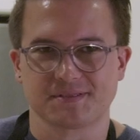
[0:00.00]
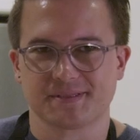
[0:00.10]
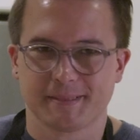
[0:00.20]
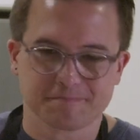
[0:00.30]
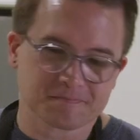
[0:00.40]
like
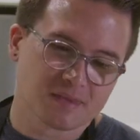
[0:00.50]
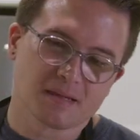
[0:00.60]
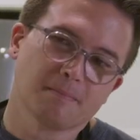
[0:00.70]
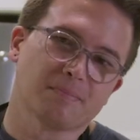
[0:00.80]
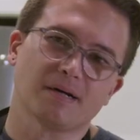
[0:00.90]
that.
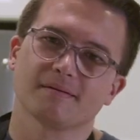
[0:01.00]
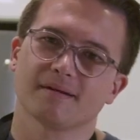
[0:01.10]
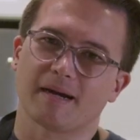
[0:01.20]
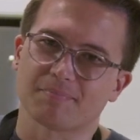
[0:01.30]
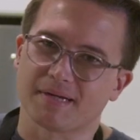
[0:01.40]
But
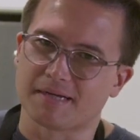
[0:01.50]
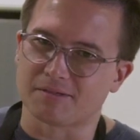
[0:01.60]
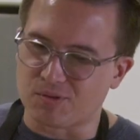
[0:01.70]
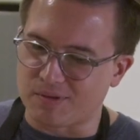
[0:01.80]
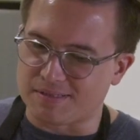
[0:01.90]
I plan on
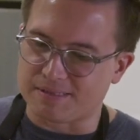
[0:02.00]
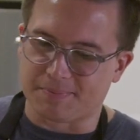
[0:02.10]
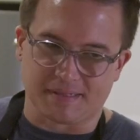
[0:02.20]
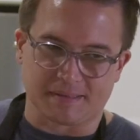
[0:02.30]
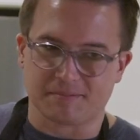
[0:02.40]
doing it in
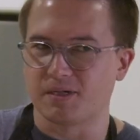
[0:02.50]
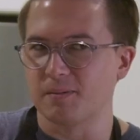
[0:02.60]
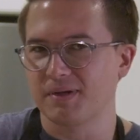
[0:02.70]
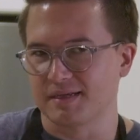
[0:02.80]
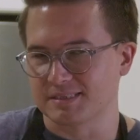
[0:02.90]
something like, you know,
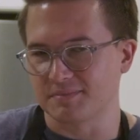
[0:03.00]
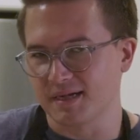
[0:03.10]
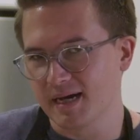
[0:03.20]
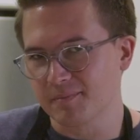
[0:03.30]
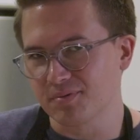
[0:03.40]
put on some
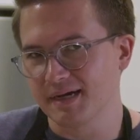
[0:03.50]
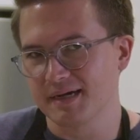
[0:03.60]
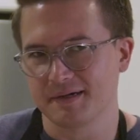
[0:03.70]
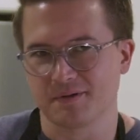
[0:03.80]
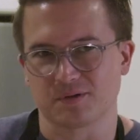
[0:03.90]
naan
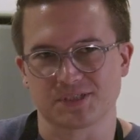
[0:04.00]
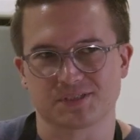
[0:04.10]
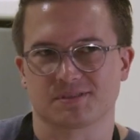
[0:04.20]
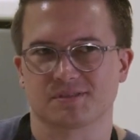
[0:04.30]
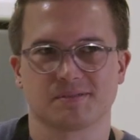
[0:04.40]
bread or
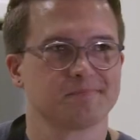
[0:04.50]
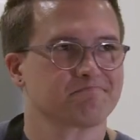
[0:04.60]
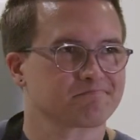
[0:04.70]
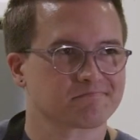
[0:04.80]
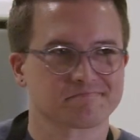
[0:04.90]
just
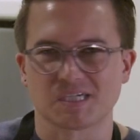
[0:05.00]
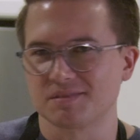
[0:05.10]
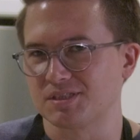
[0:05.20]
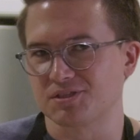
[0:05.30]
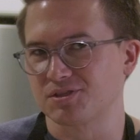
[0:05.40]

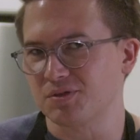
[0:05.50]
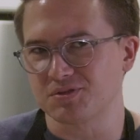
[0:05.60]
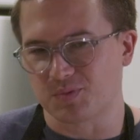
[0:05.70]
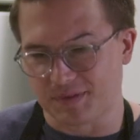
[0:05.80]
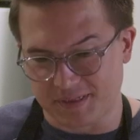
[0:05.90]
toast
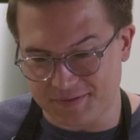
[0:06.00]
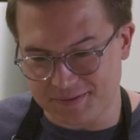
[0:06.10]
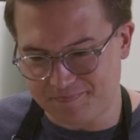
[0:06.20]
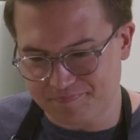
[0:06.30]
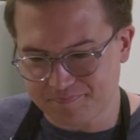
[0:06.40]
or whatever.
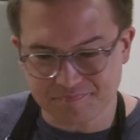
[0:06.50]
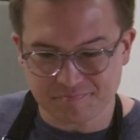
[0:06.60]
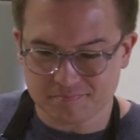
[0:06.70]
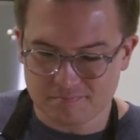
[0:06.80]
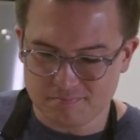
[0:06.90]

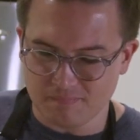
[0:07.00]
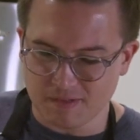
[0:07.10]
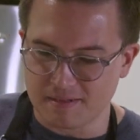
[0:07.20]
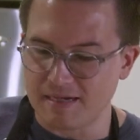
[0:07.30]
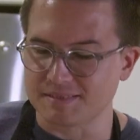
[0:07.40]

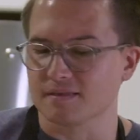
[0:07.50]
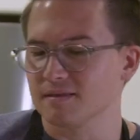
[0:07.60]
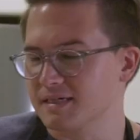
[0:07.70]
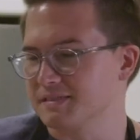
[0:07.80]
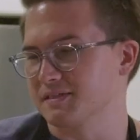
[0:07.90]
has a
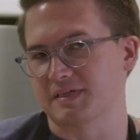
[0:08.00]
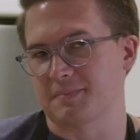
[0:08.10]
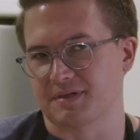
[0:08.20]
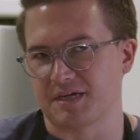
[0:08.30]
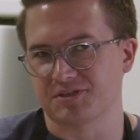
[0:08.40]
lot of different
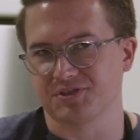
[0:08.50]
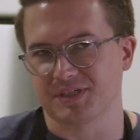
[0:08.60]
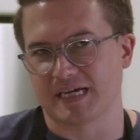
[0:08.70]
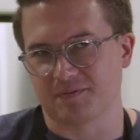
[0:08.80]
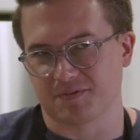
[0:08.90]
applications you
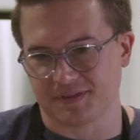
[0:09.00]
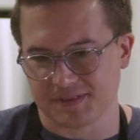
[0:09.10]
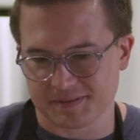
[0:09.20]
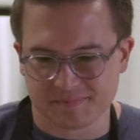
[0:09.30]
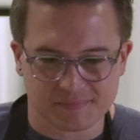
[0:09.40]
can have with
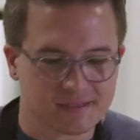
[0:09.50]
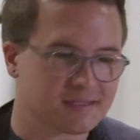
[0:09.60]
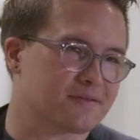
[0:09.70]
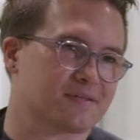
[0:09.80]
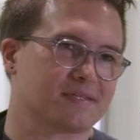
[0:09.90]
this.
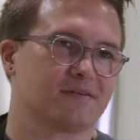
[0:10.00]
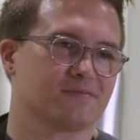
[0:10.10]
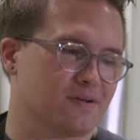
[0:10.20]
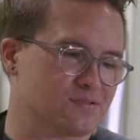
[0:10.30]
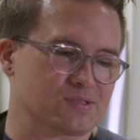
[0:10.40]
Anything that
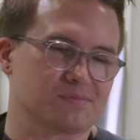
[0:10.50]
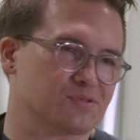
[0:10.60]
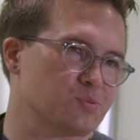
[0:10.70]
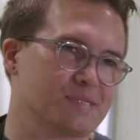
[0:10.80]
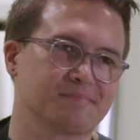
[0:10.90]
involves something
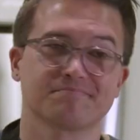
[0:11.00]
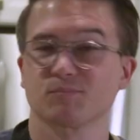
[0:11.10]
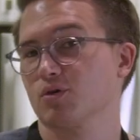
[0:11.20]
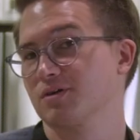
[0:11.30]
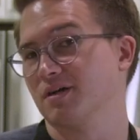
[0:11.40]
sweet
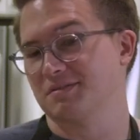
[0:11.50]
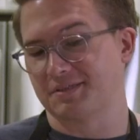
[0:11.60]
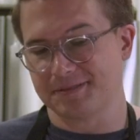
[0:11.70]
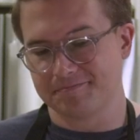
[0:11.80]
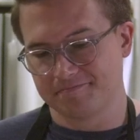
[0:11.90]
or garlicky.